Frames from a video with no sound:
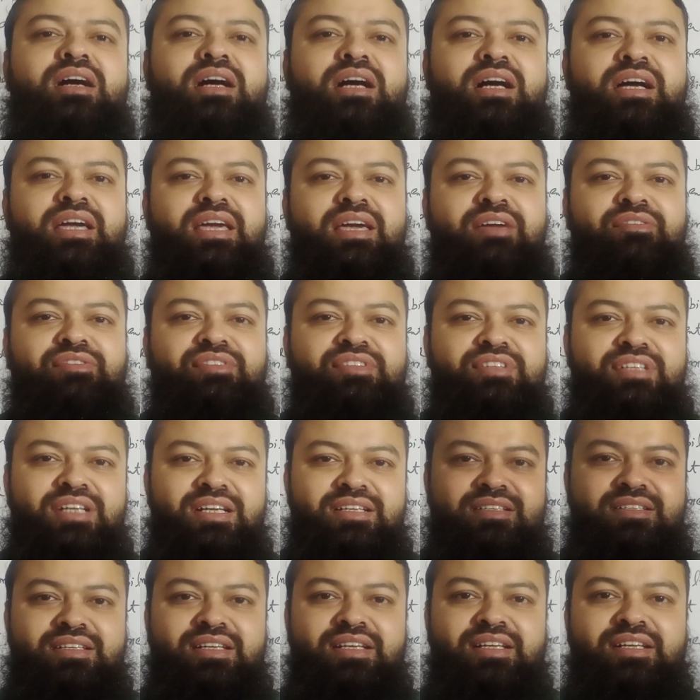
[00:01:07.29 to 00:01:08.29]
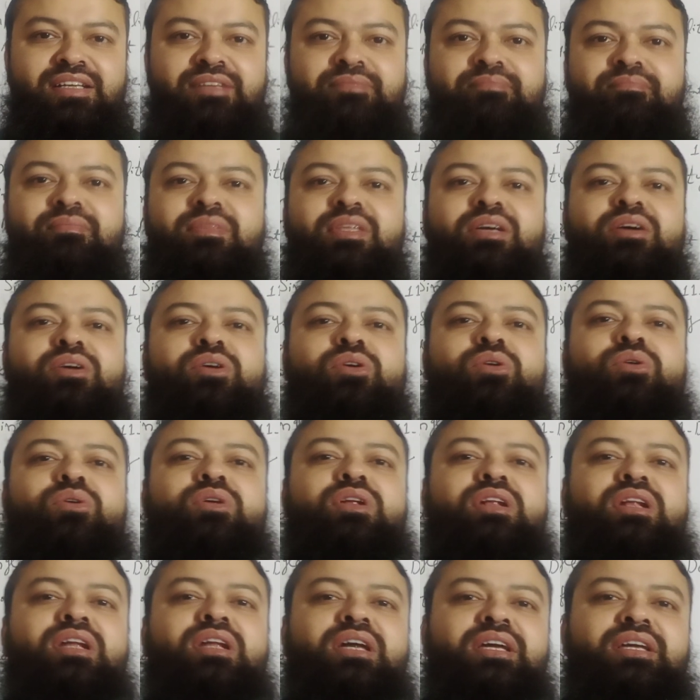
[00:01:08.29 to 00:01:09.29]
I have started
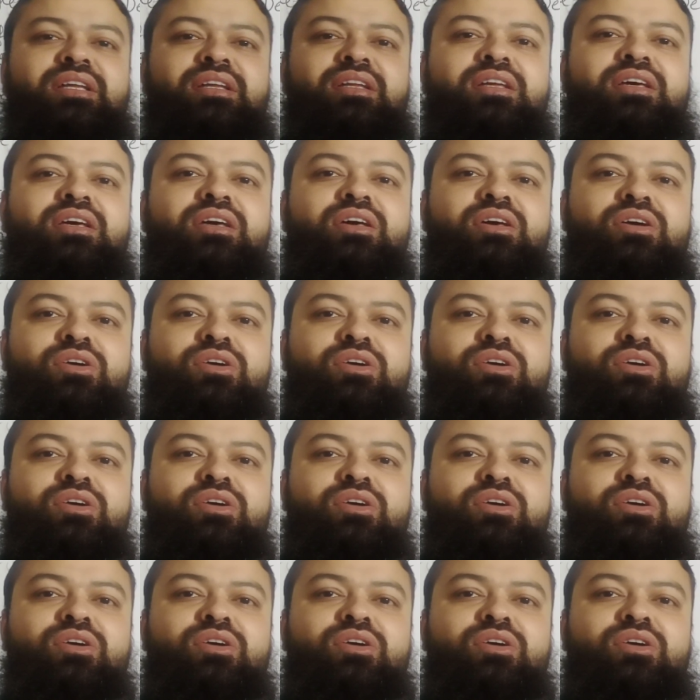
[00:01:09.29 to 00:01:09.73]
online